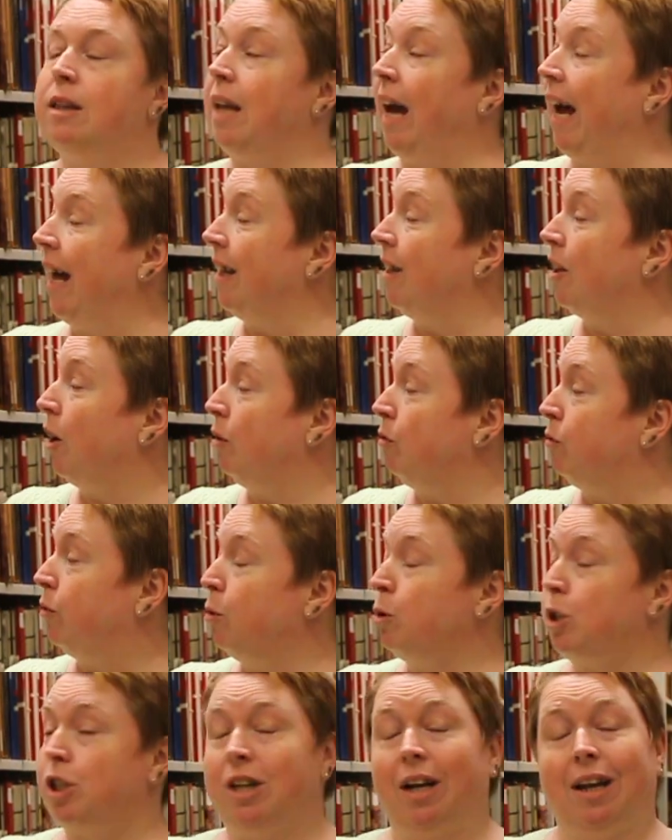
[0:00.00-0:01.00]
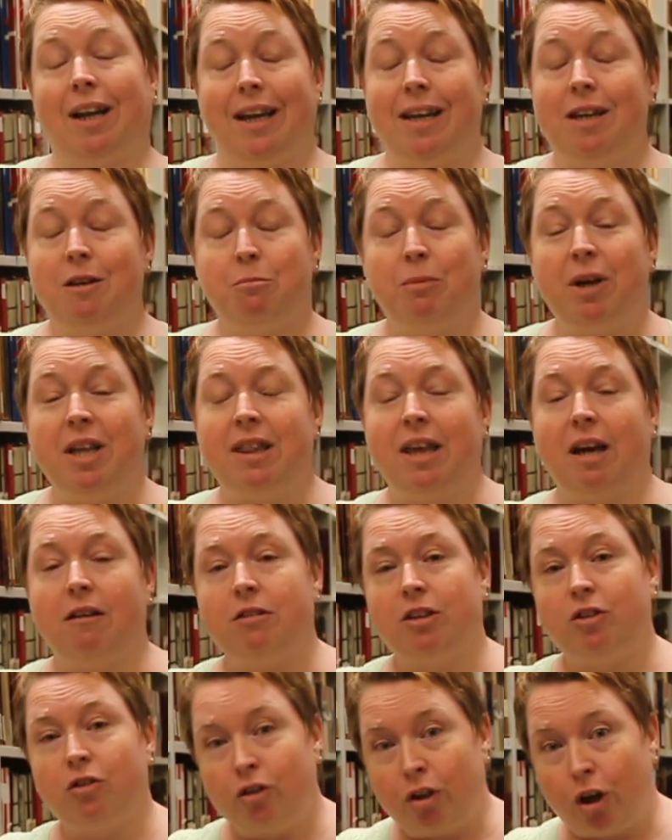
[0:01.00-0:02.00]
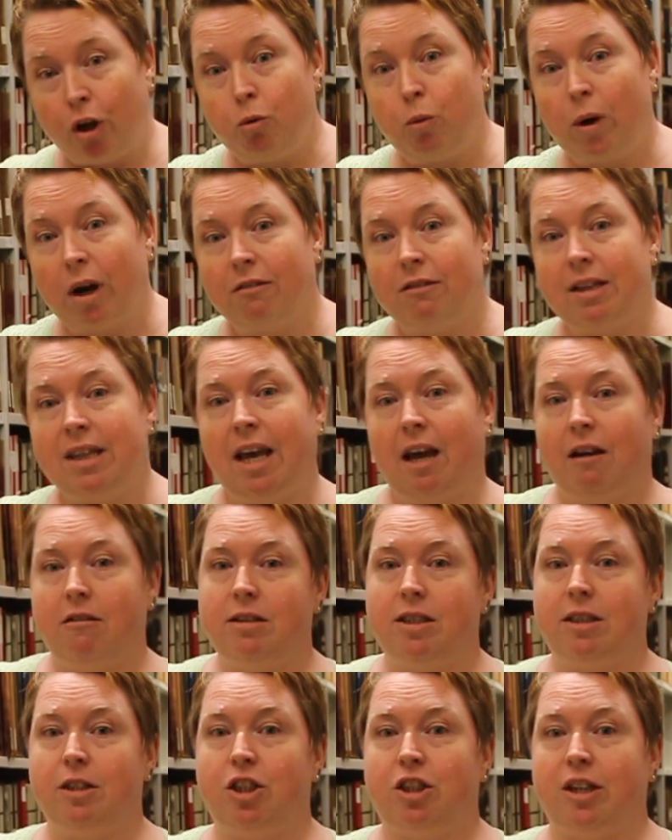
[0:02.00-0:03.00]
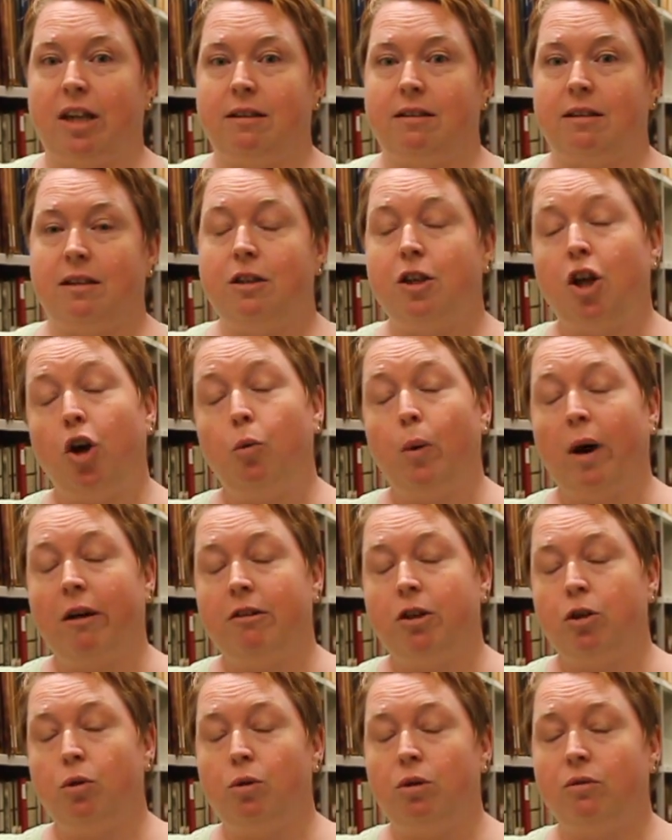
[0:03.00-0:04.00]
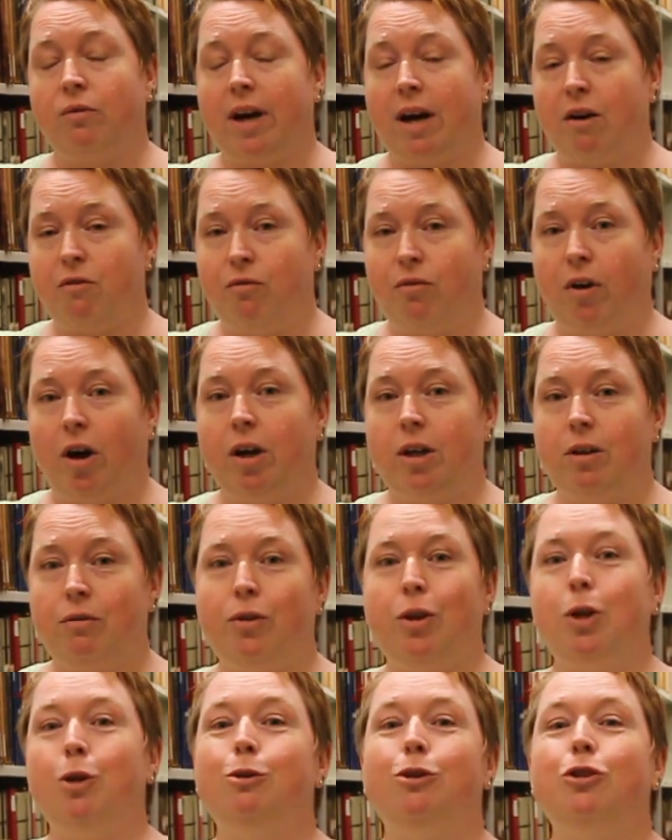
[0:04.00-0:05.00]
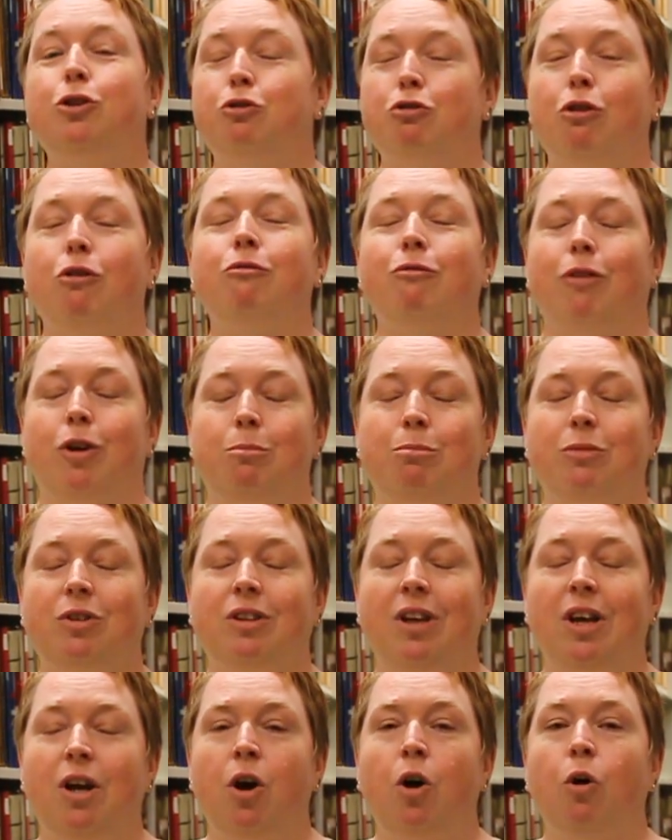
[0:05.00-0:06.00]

And unfortunately, there is nowhere in the Heritage Centre, nowhere in all of our 5 huge strong rooms,